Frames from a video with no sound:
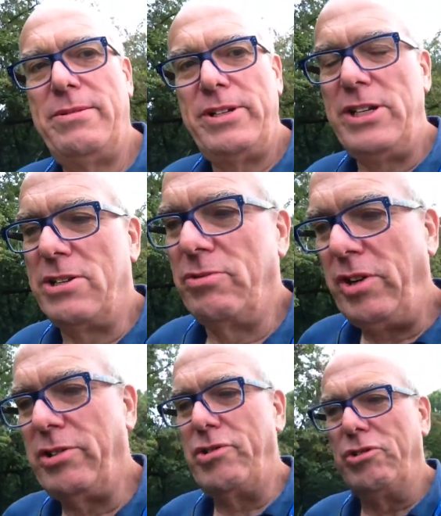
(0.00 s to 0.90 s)
which is
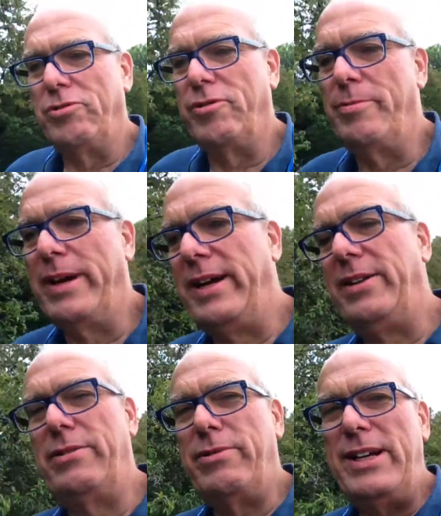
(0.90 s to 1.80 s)
unusual for me,
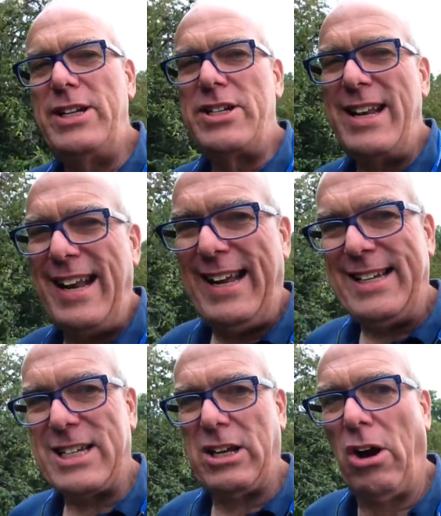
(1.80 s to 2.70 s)
and the reason
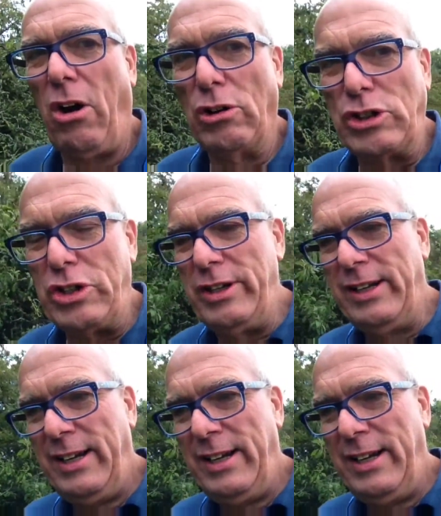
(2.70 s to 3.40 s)
is because